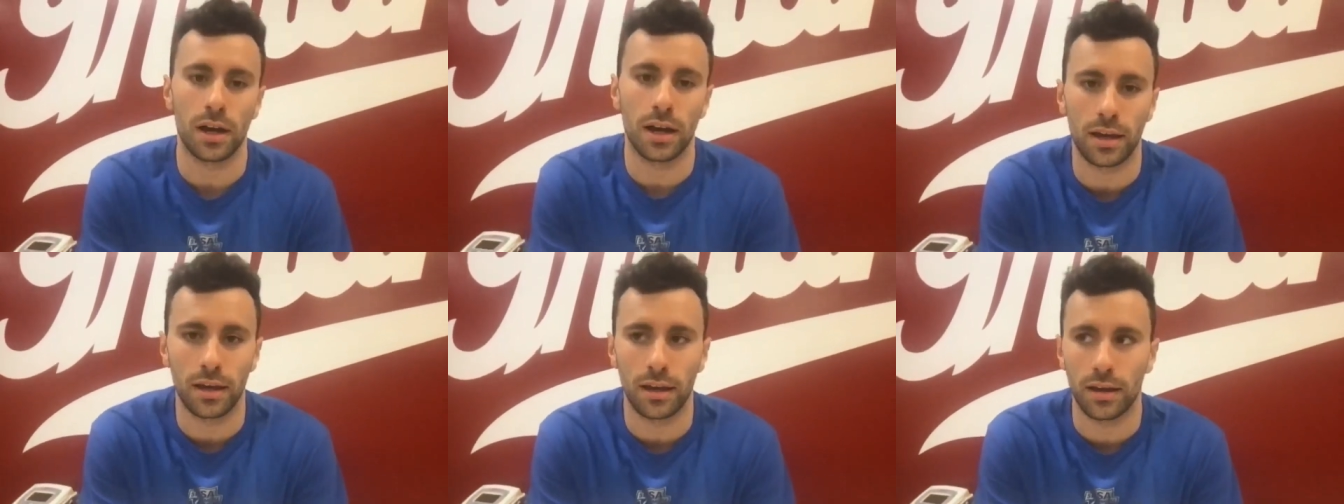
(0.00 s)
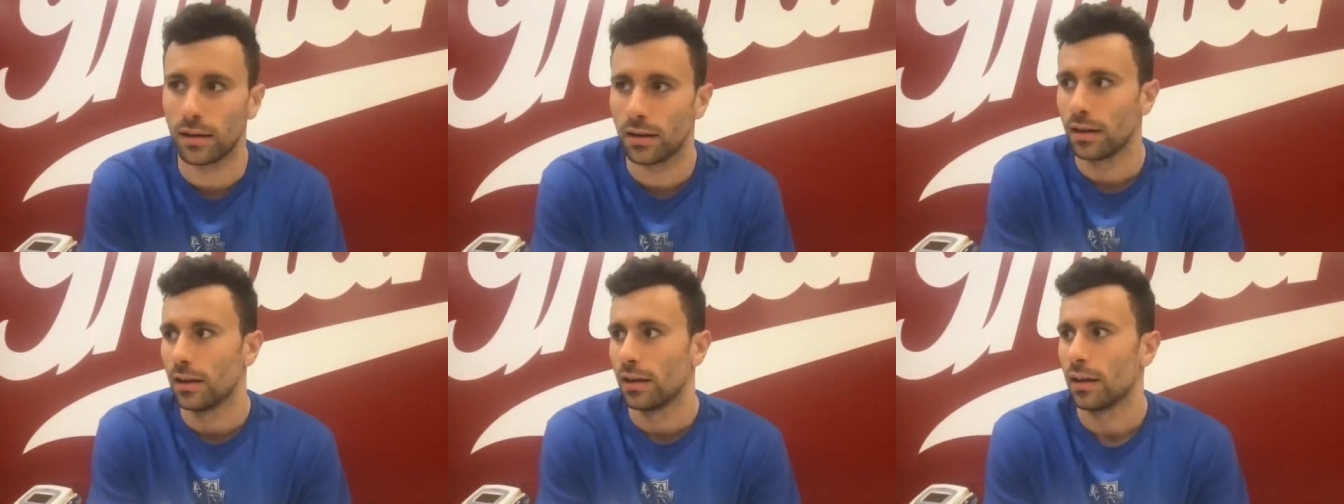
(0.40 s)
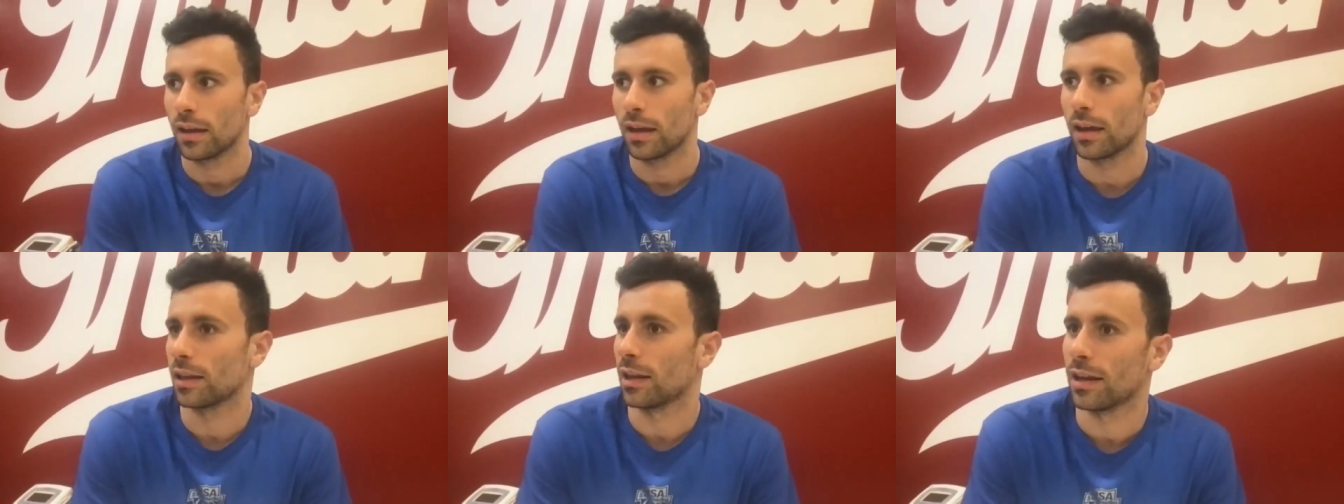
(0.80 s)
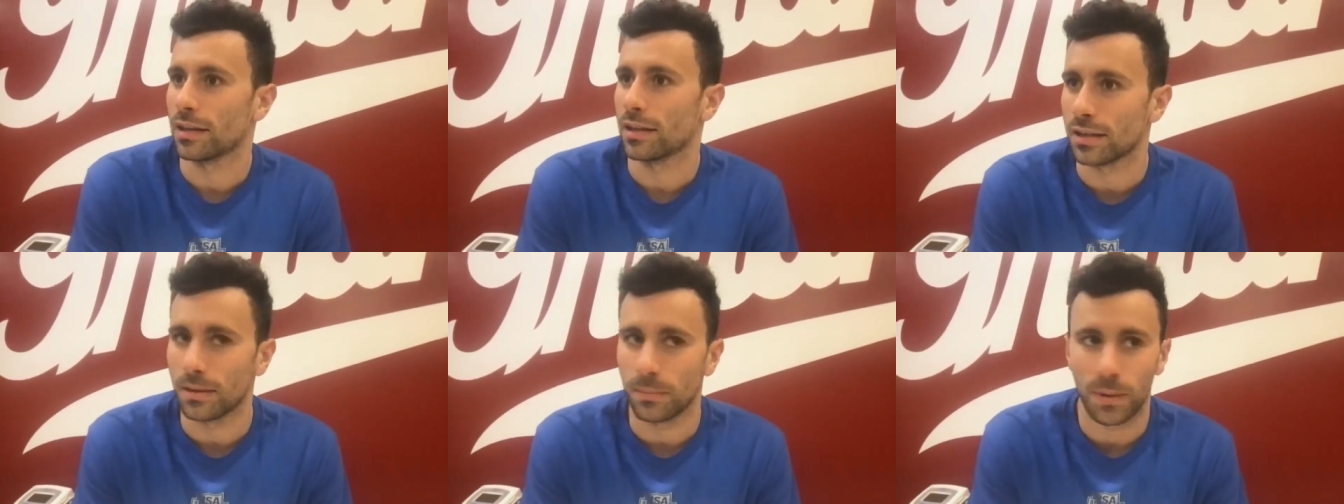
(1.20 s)
I can't can't lie
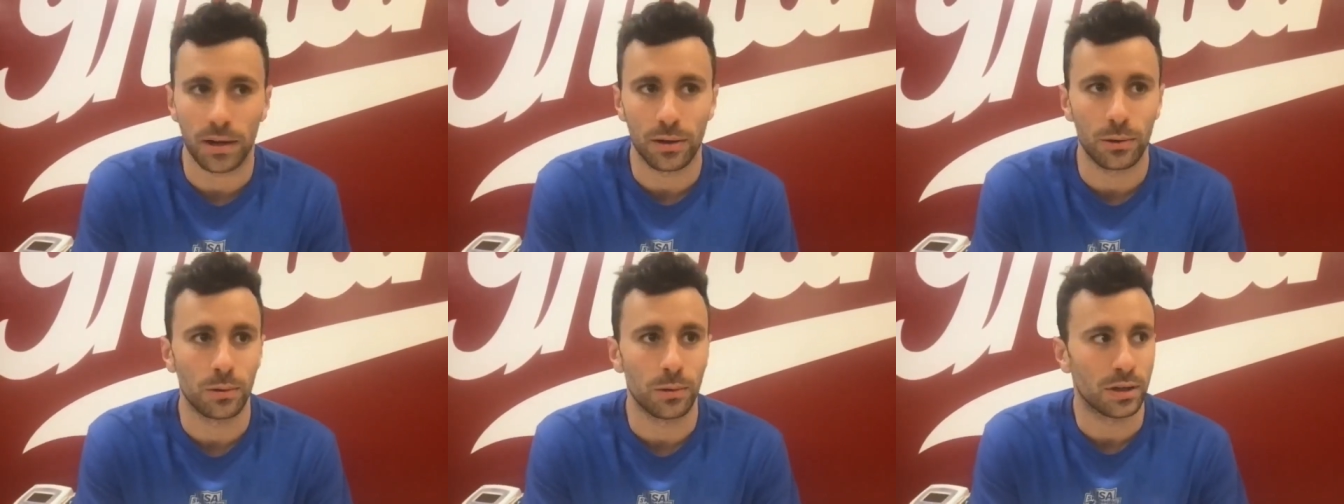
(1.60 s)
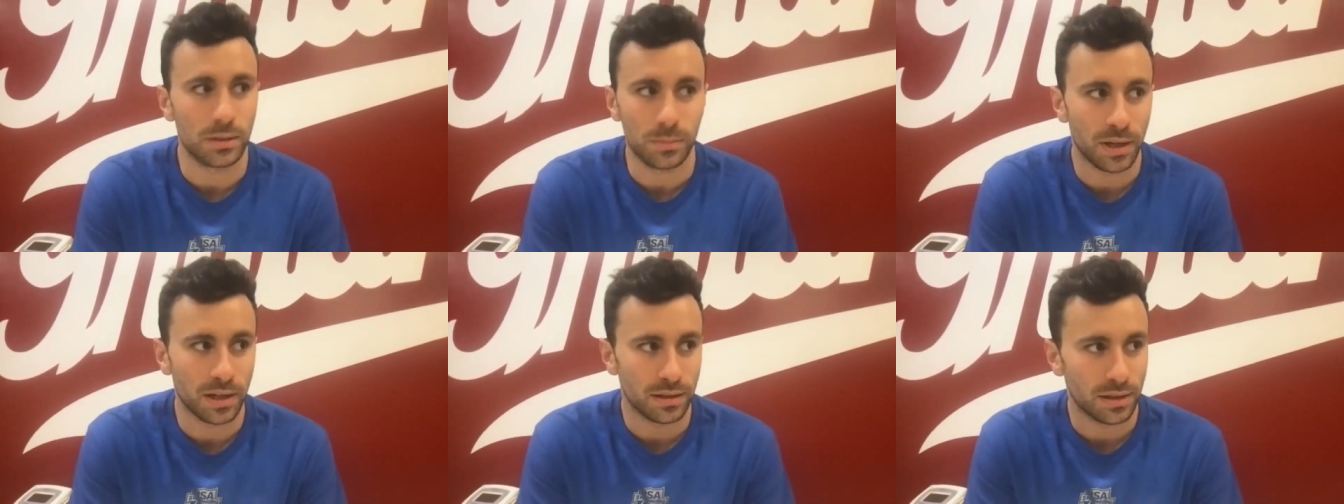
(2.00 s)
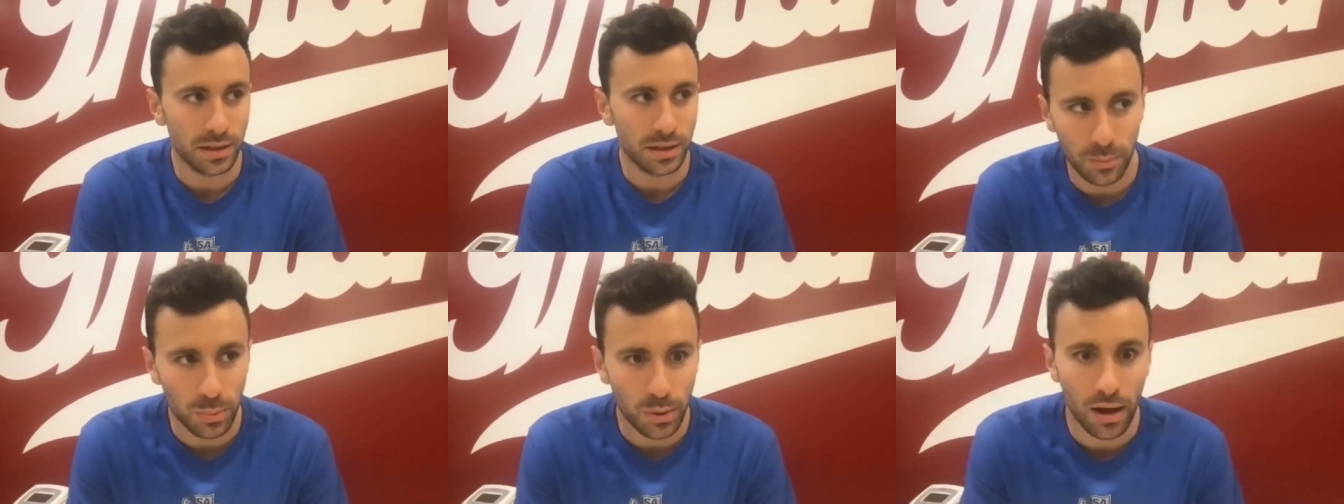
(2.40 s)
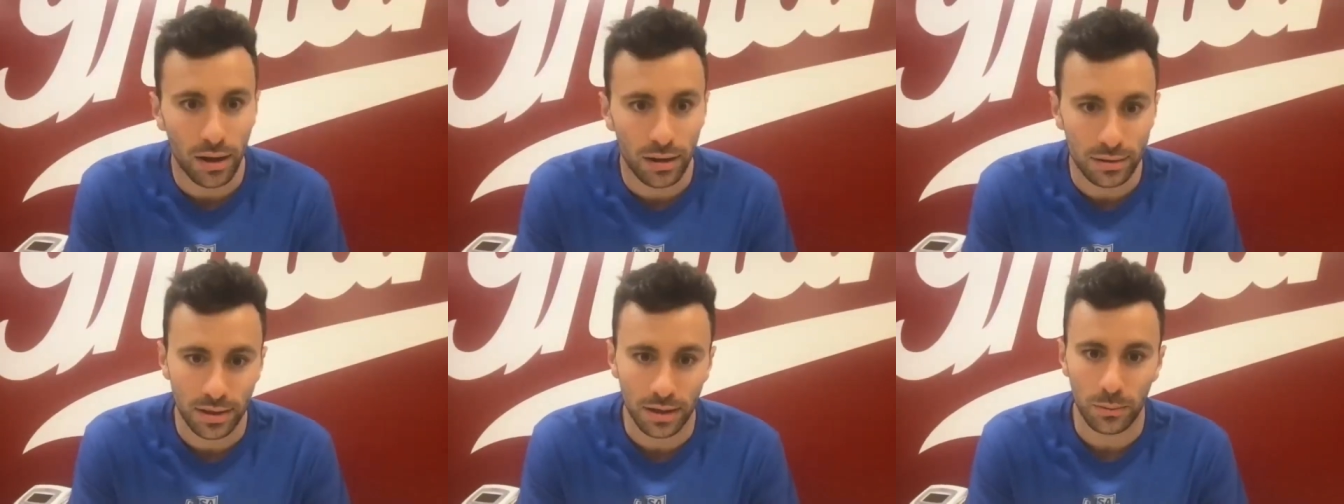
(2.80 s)
and say my goal has been to get
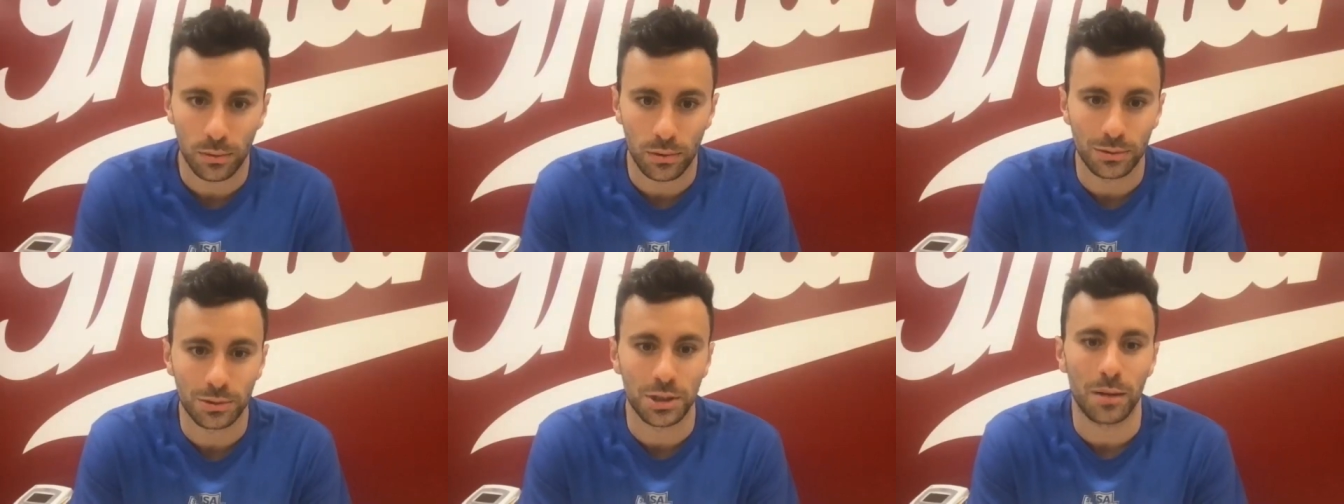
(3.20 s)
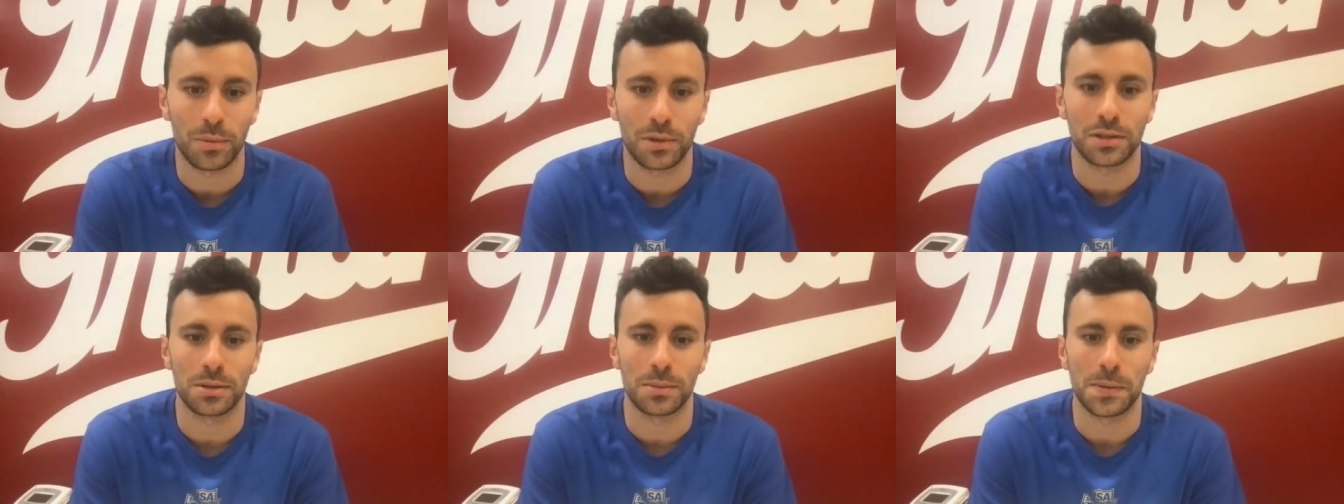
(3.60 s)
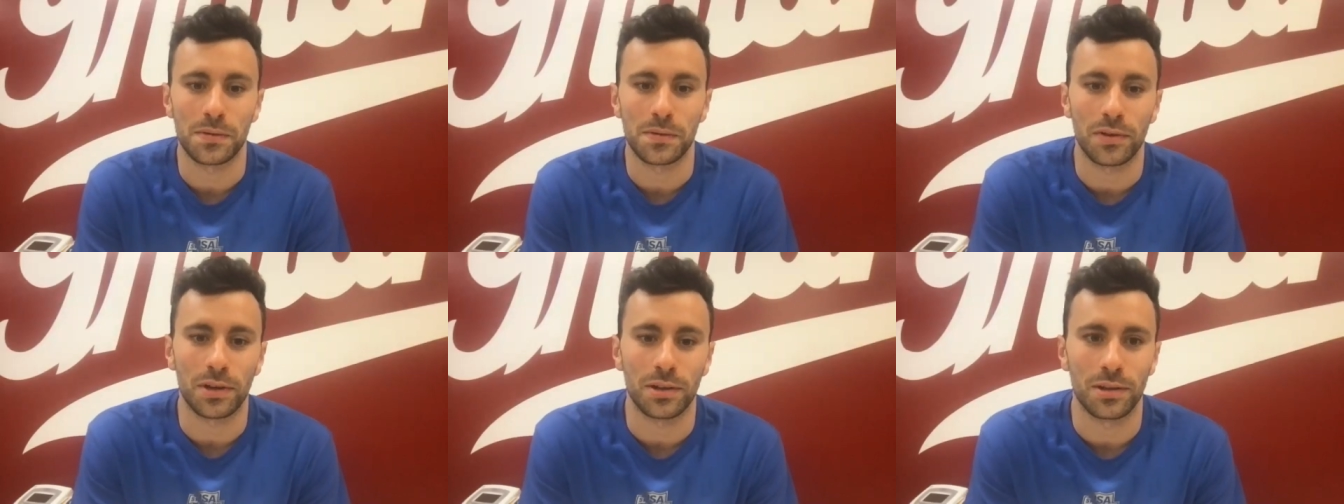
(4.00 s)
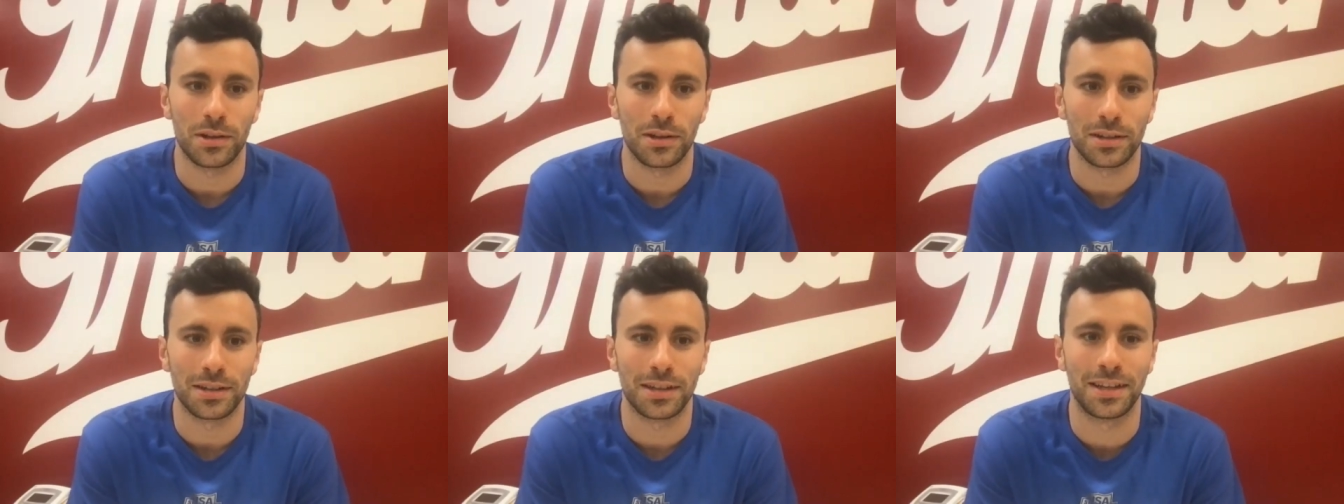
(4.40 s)
bronze at a world championships for very
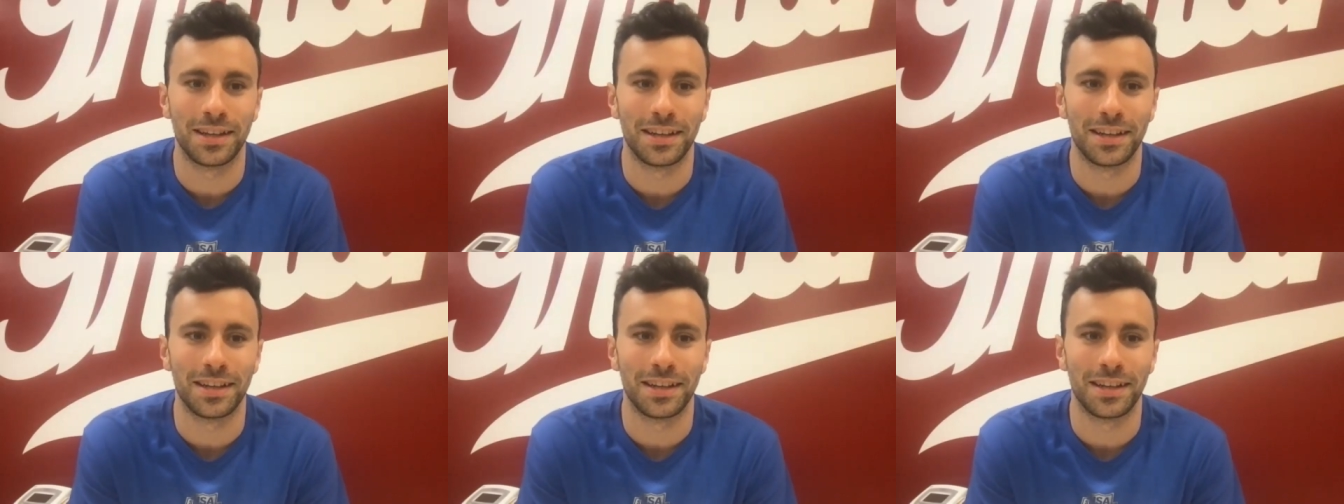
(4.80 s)
long.